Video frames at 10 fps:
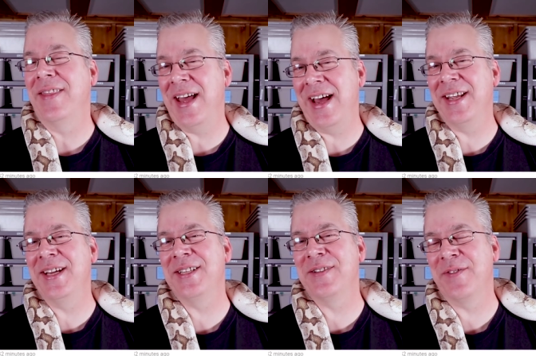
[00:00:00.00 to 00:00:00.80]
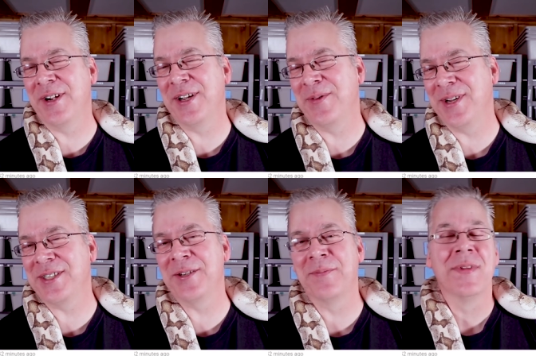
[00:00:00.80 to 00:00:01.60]
And that is a very good
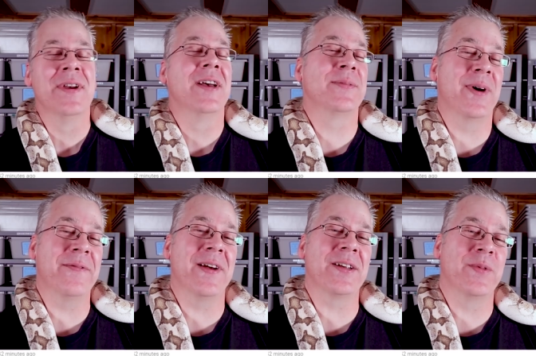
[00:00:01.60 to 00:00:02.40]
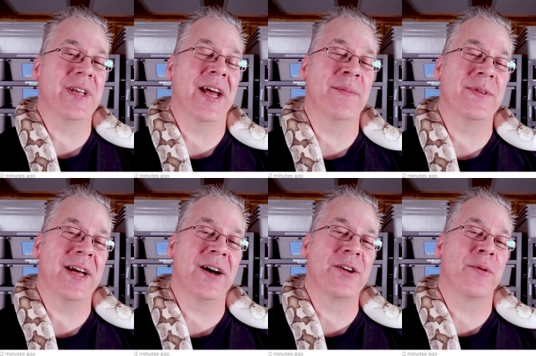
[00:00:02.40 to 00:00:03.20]
question. As a matter of fact, when you
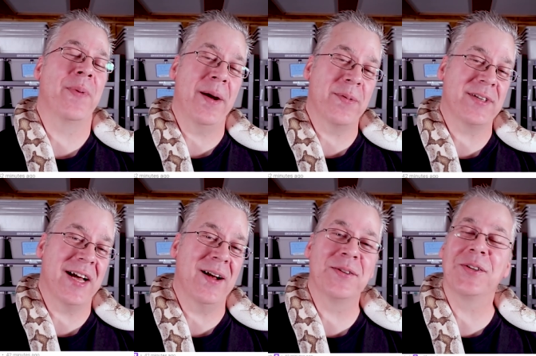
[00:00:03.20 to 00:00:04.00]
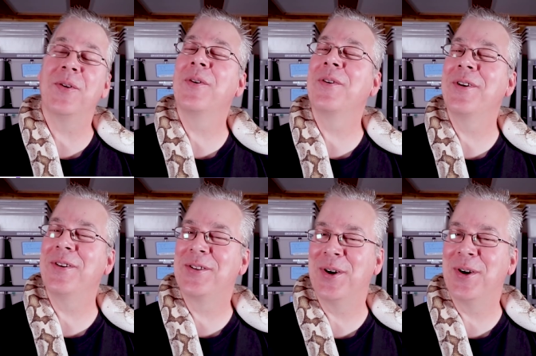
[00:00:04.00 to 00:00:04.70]
empty out your paper towels or your